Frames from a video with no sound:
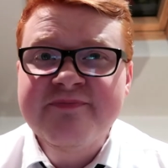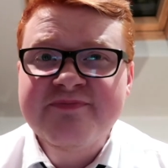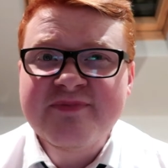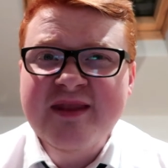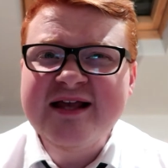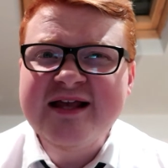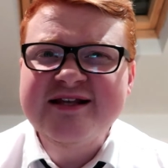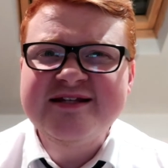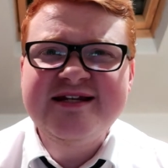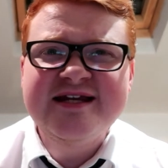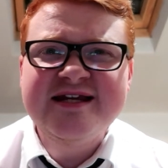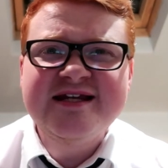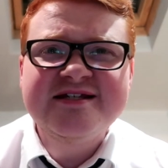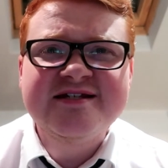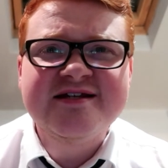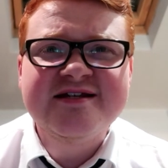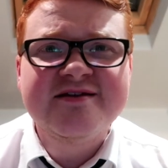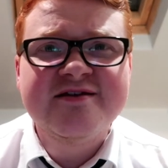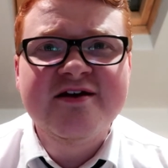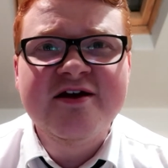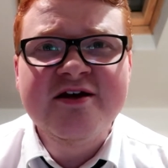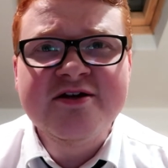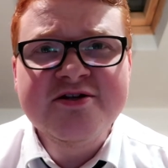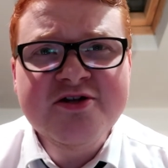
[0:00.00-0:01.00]
That's
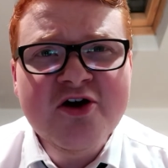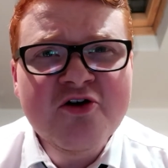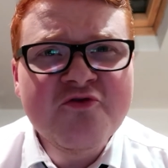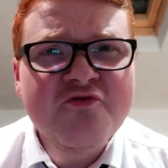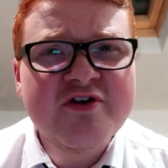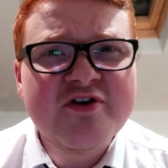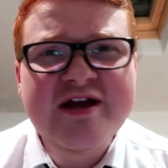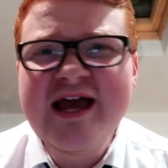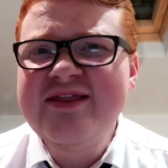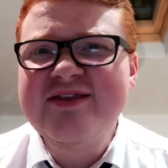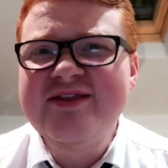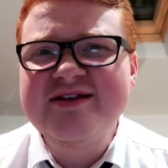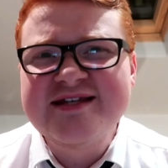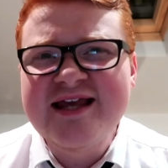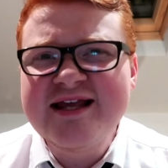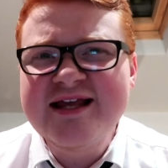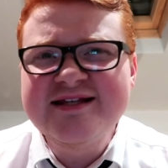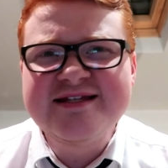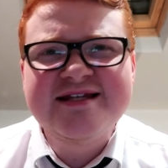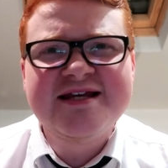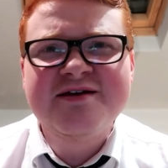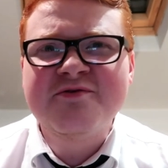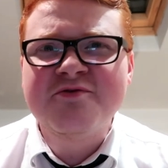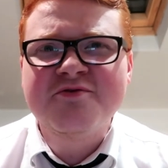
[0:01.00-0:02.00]
decent. Don't forget, the San
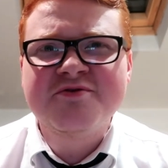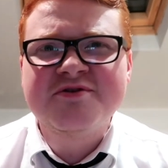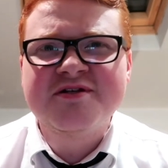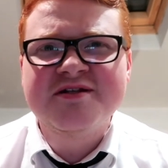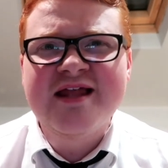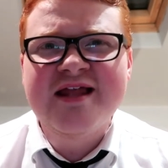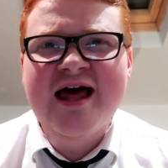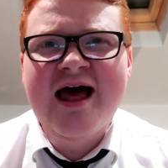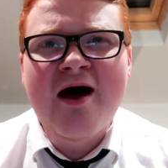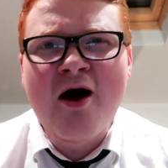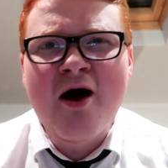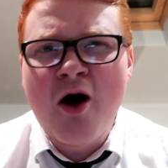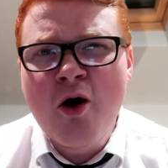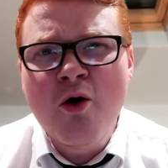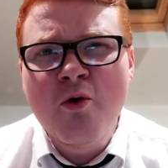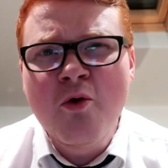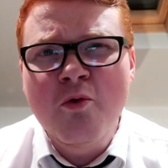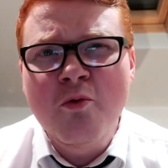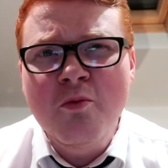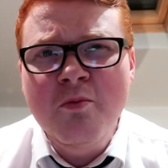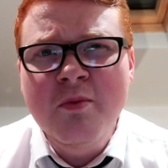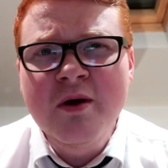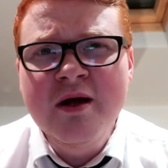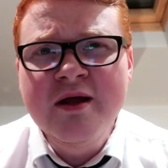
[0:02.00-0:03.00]
Siro isn't their
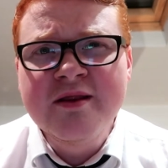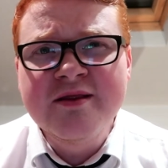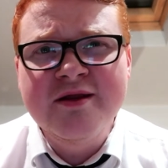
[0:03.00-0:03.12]
home.